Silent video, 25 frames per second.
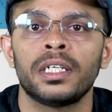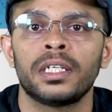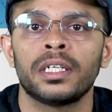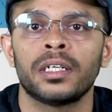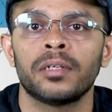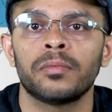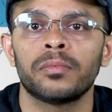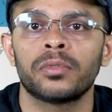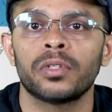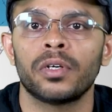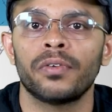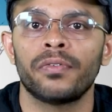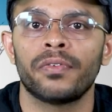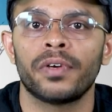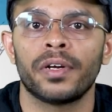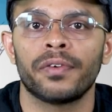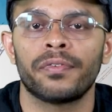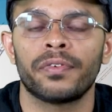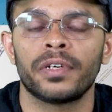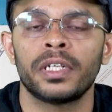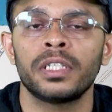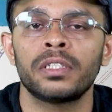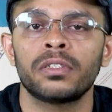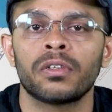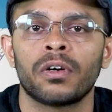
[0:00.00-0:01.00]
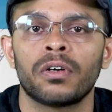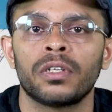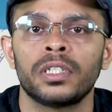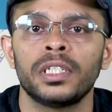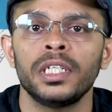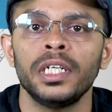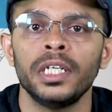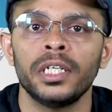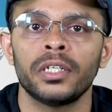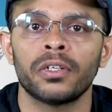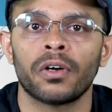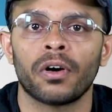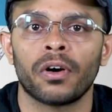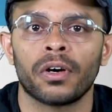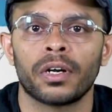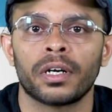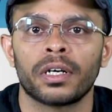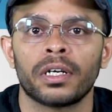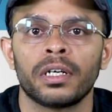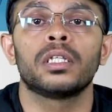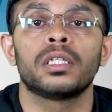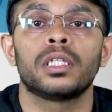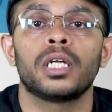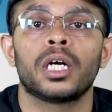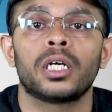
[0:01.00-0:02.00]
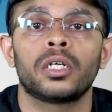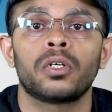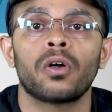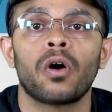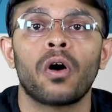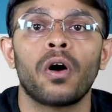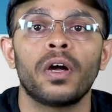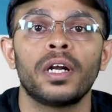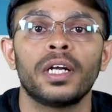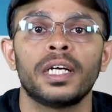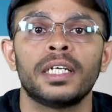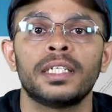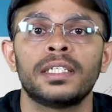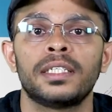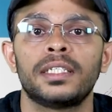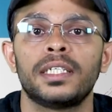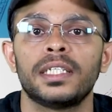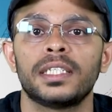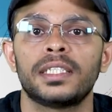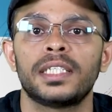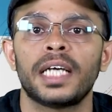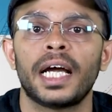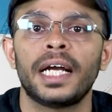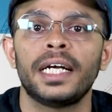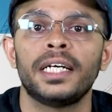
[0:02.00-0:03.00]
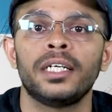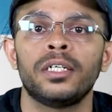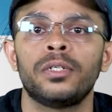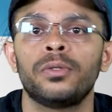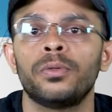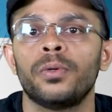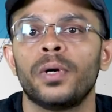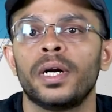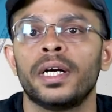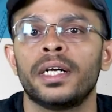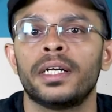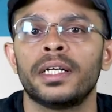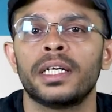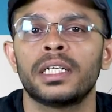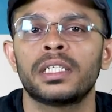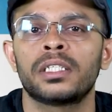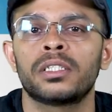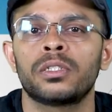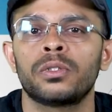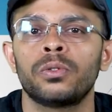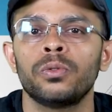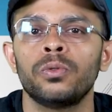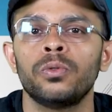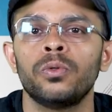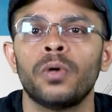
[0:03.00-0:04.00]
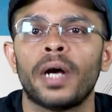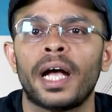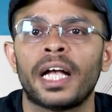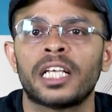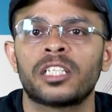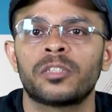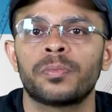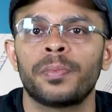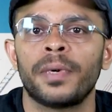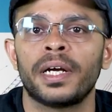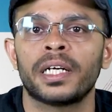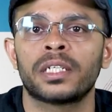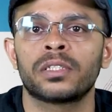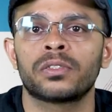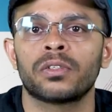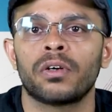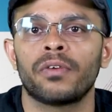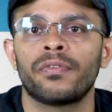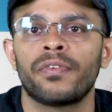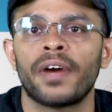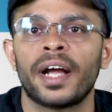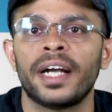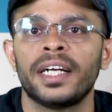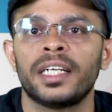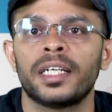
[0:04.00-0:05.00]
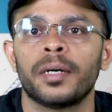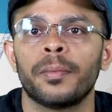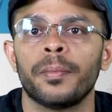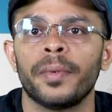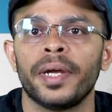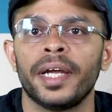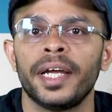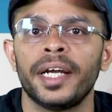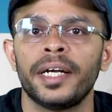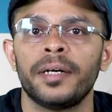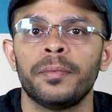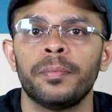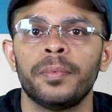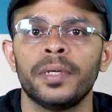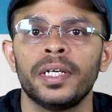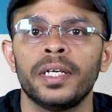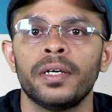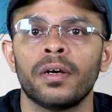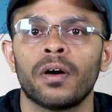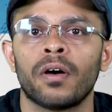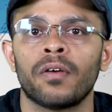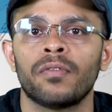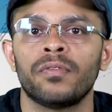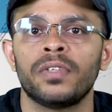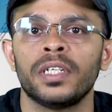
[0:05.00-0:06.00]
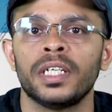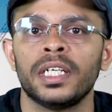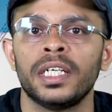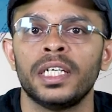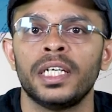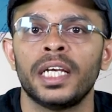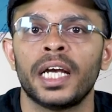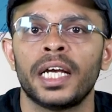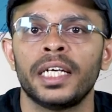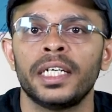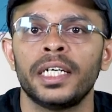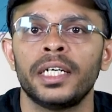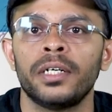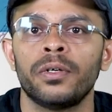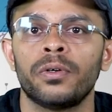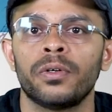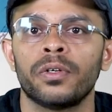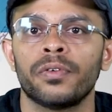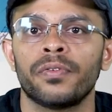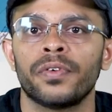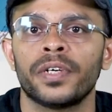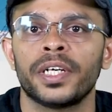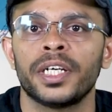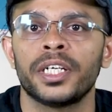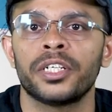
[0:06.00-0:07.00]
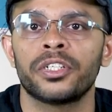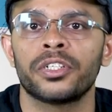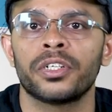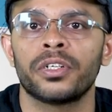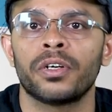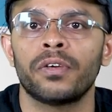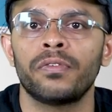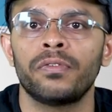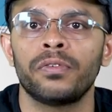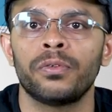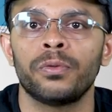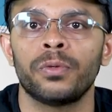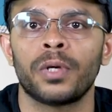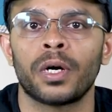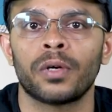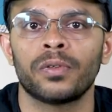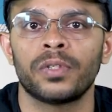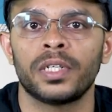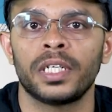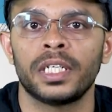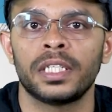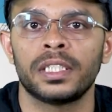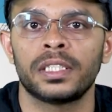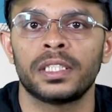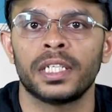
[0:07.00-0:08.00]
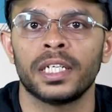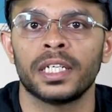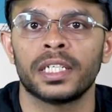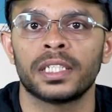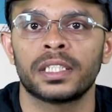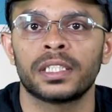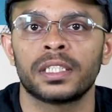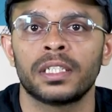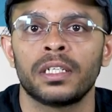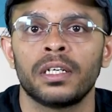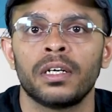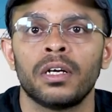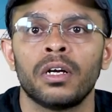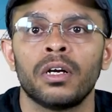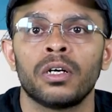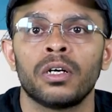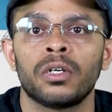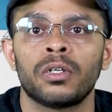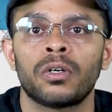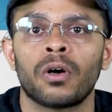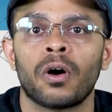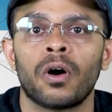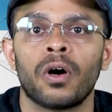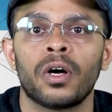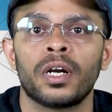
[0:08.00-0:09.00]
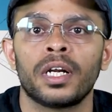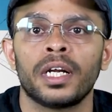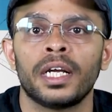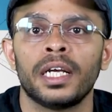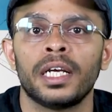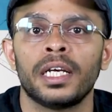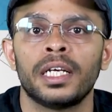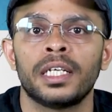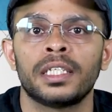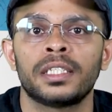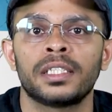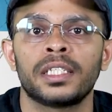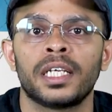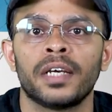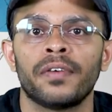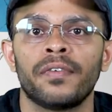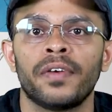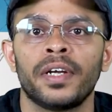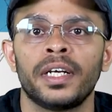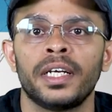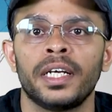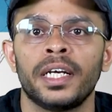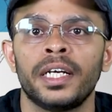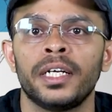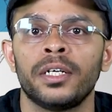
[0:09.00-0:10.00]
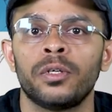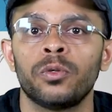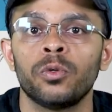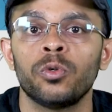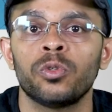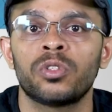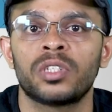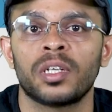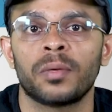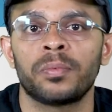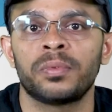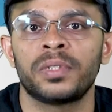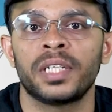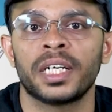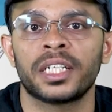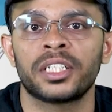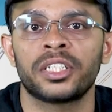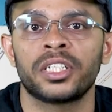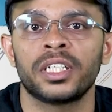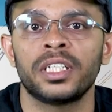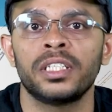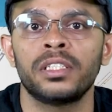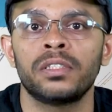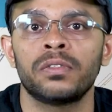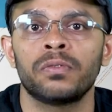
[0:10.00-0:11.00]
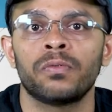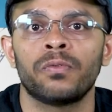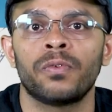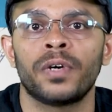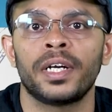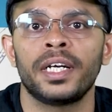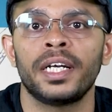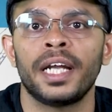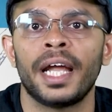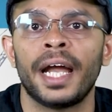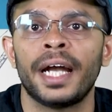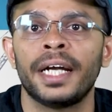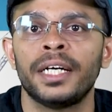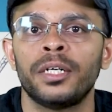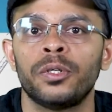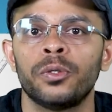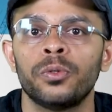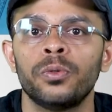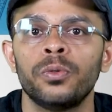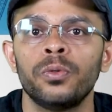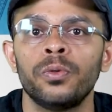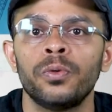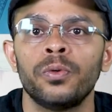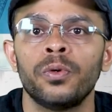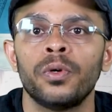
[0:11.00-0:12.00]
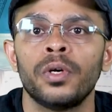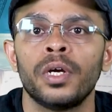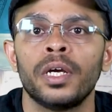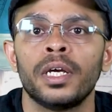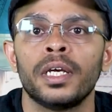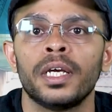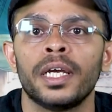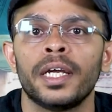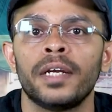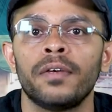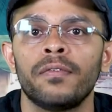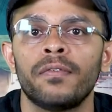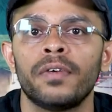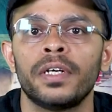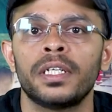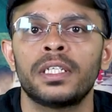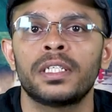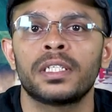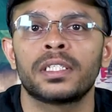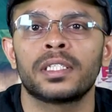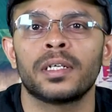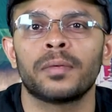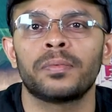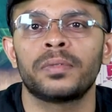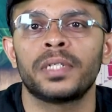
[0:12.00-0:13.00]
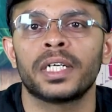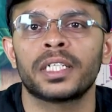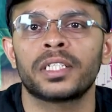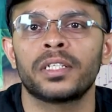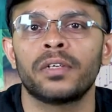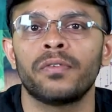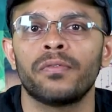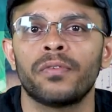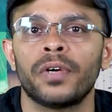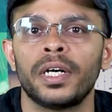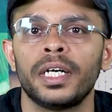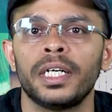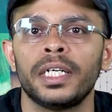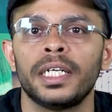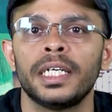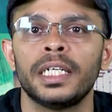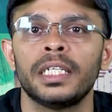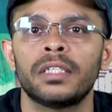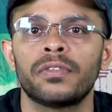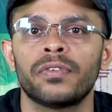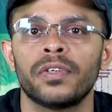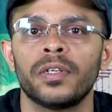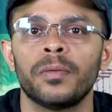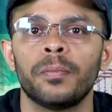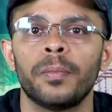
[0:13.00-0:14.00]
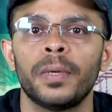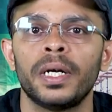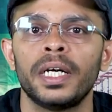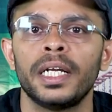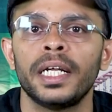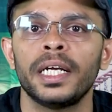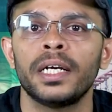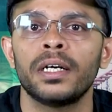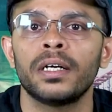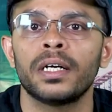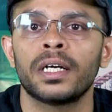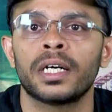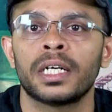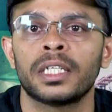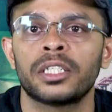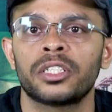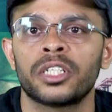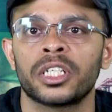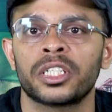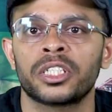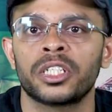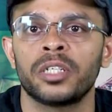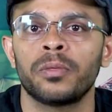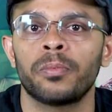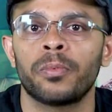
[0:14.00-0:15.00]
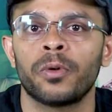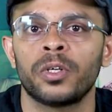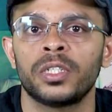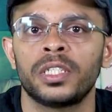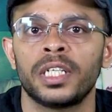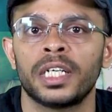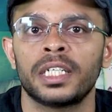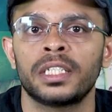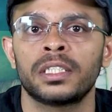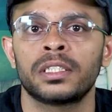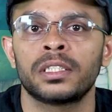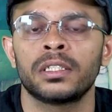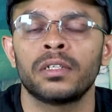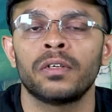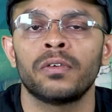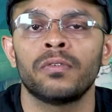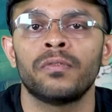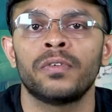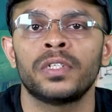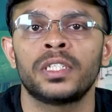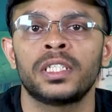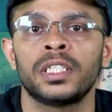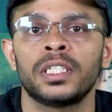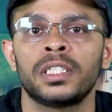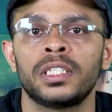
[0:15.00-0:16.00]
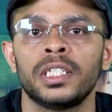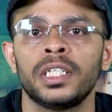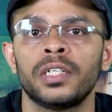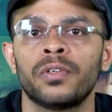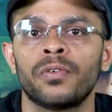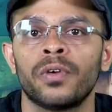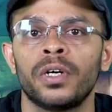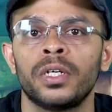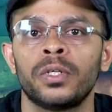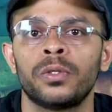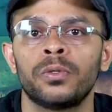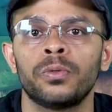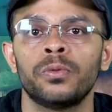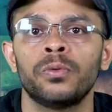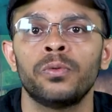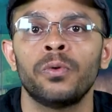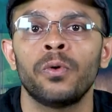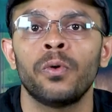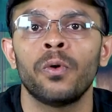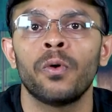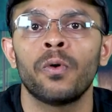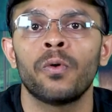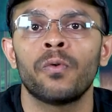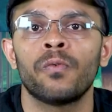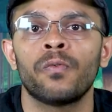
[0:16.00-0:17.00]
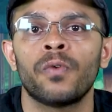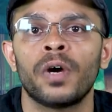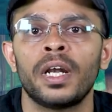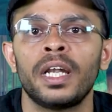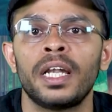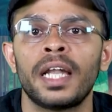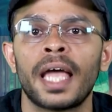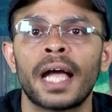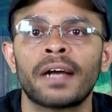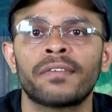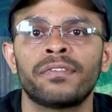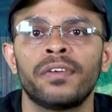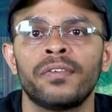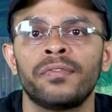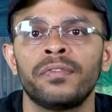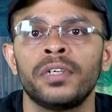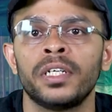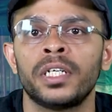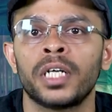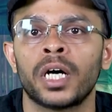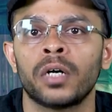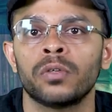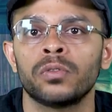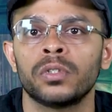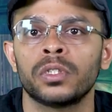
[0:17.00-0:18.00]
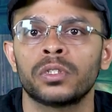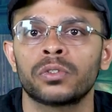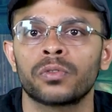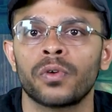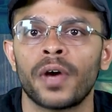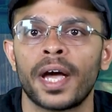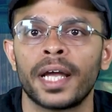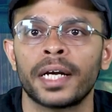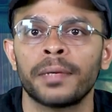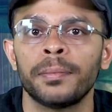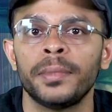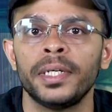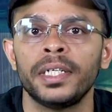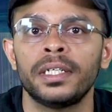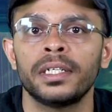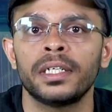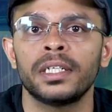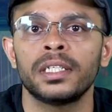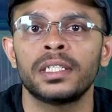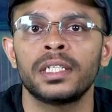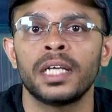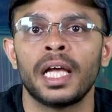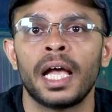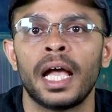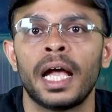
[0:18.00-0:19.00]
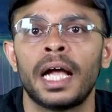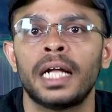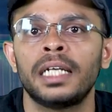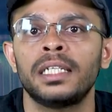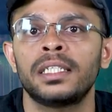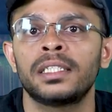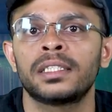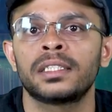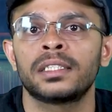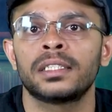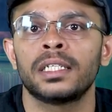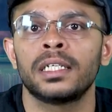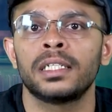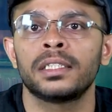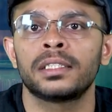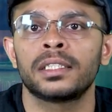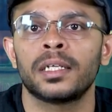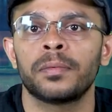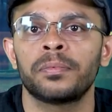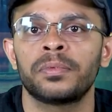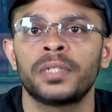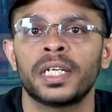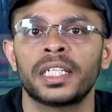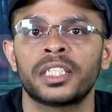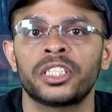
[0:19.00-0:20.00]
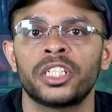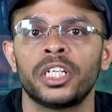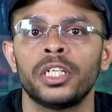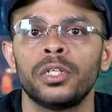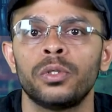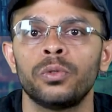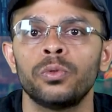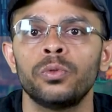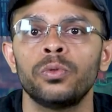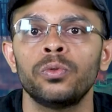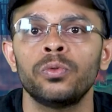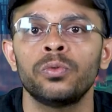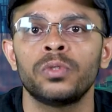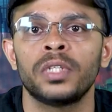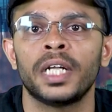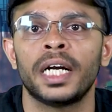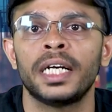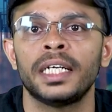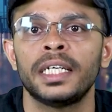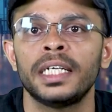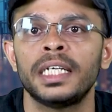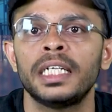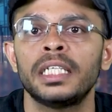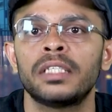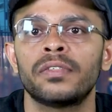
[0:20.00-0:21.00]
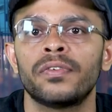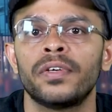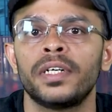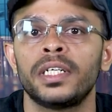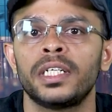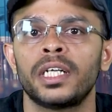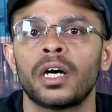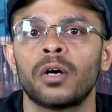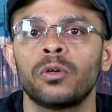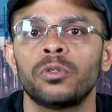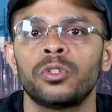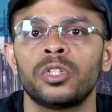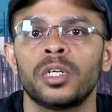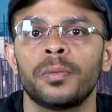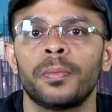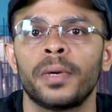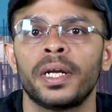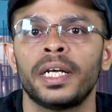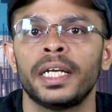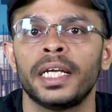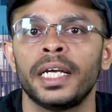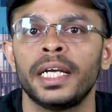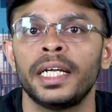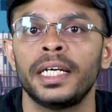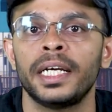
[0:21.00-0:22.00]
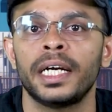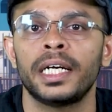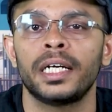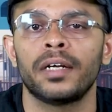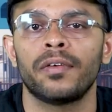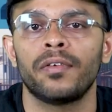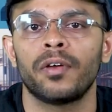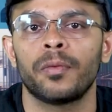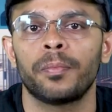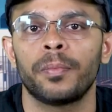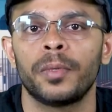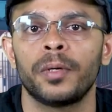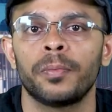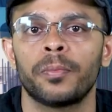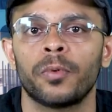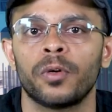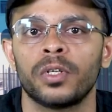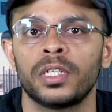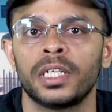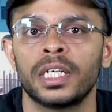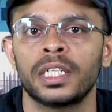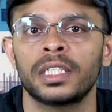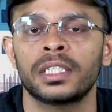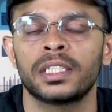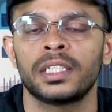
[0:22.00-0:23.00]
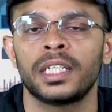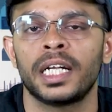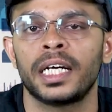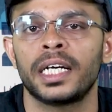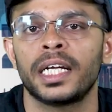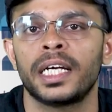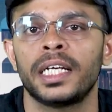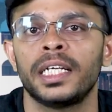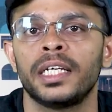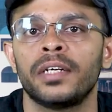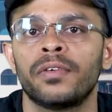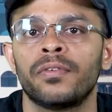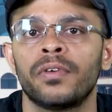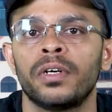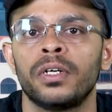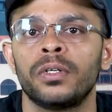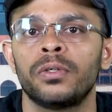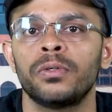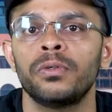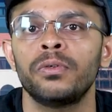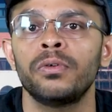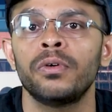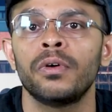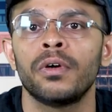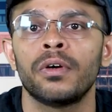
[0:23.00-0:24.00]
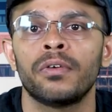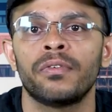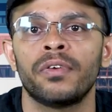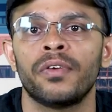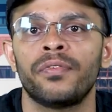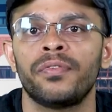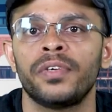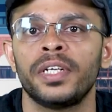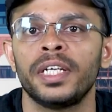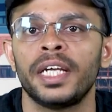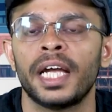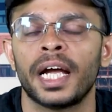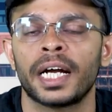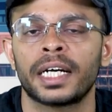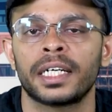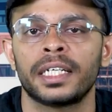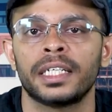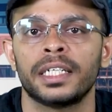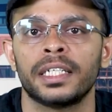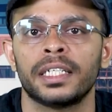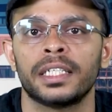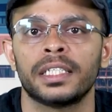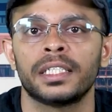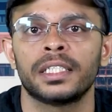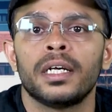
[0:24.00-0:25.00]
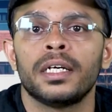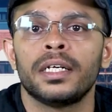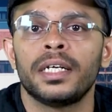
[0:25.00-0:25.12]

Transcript: terms of reference or the TOR. The TOR is designed to address two aspects of item 8B of the EIA notification of 2006. TOR is given in two subsections 1 and 2, in which subsection 1 deals with building construction projects which is equal to 150,000 square meters, and subsection 2 that deals with township and area development projects that are equal to 50 hectares.